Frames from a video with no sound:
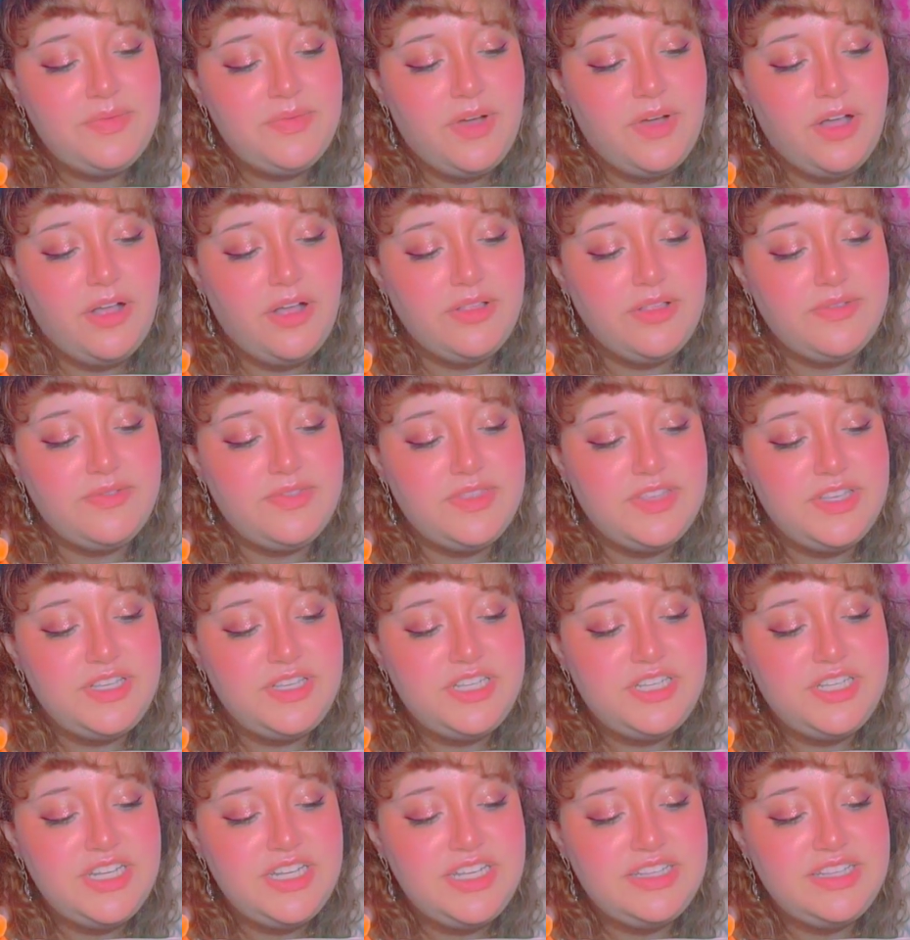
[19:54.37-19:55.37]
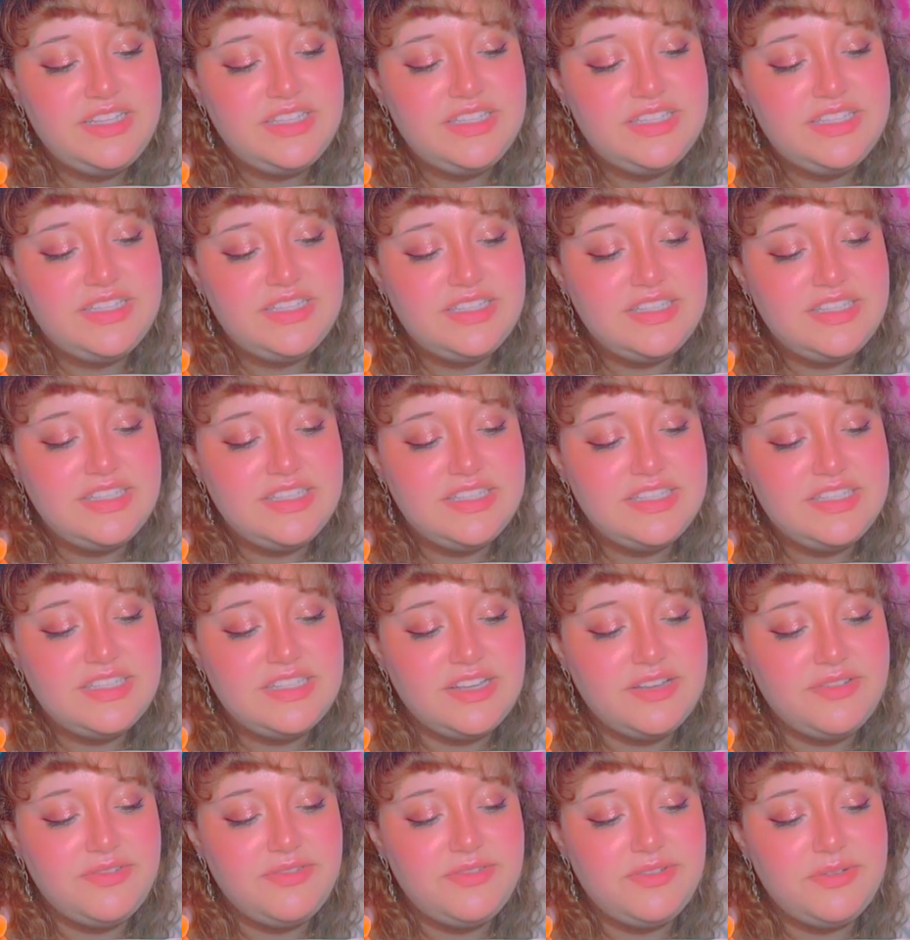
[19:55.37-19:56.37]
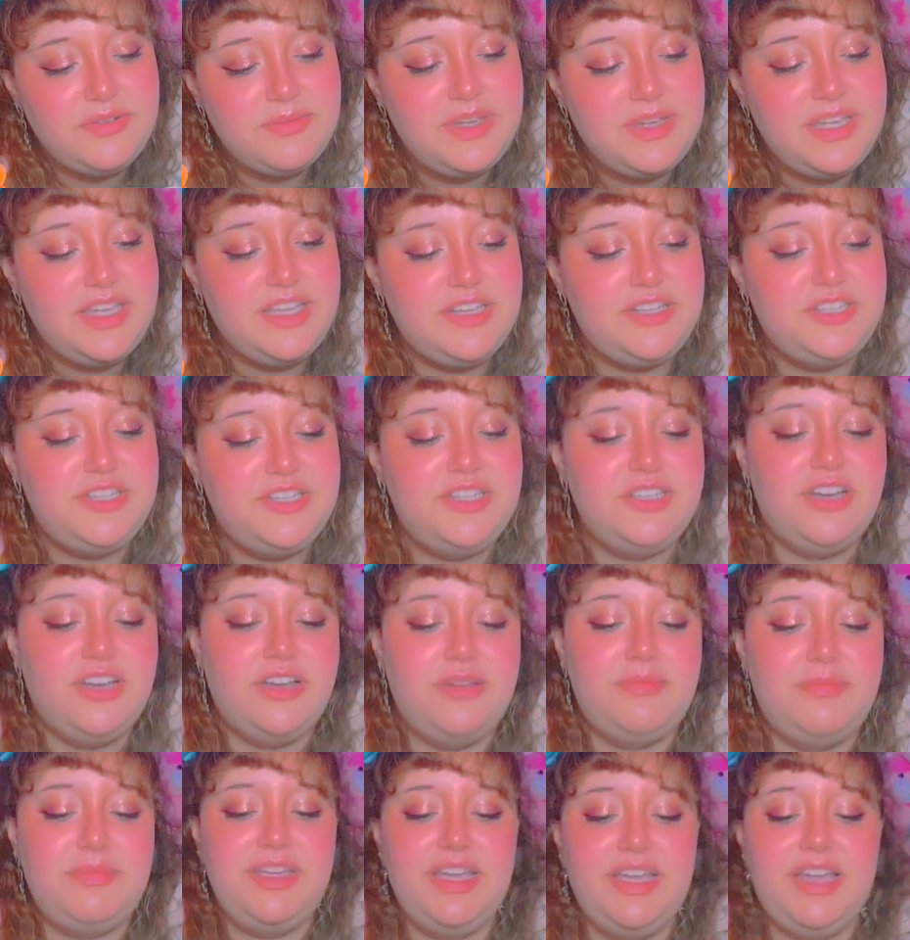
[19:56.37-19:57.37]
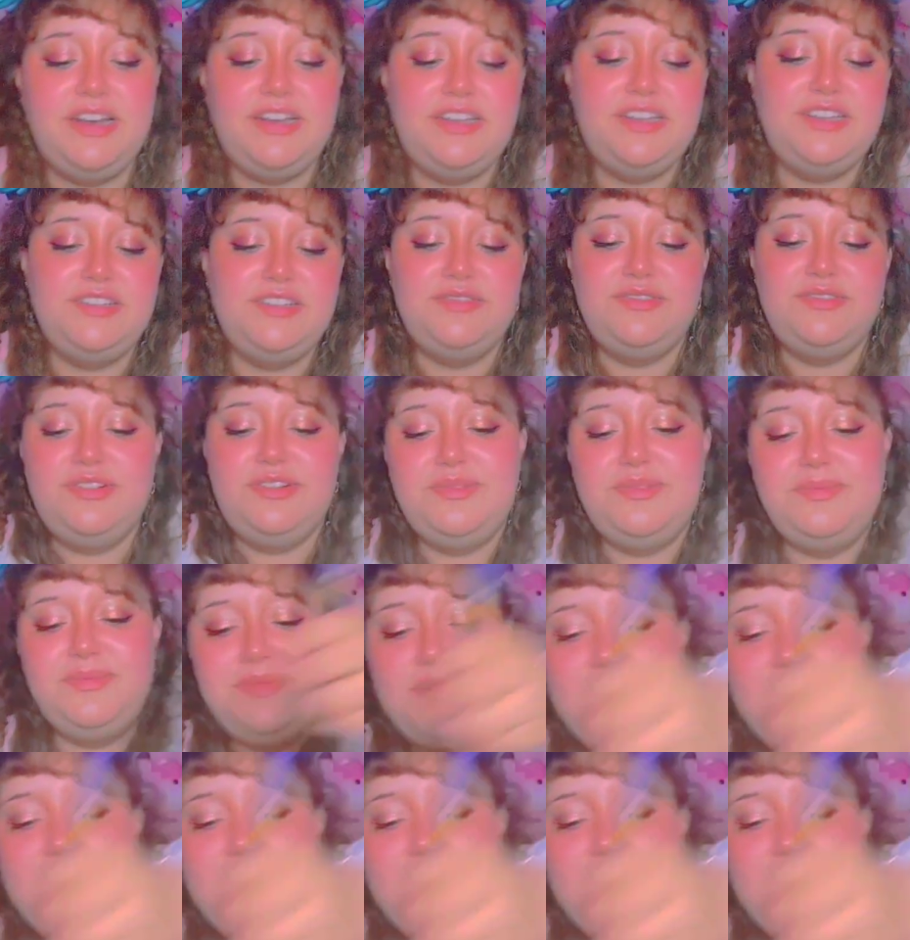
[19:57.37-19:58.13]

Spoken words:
all of the cheats and stuff for me, and she taught me how to do them,